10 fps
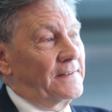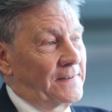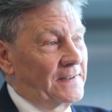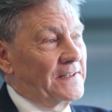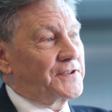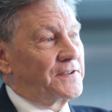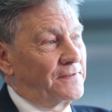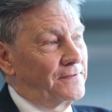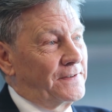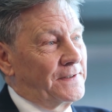our list
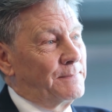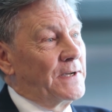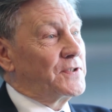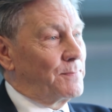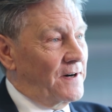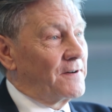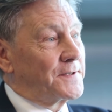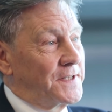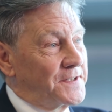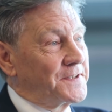of major
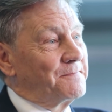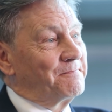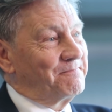priorities.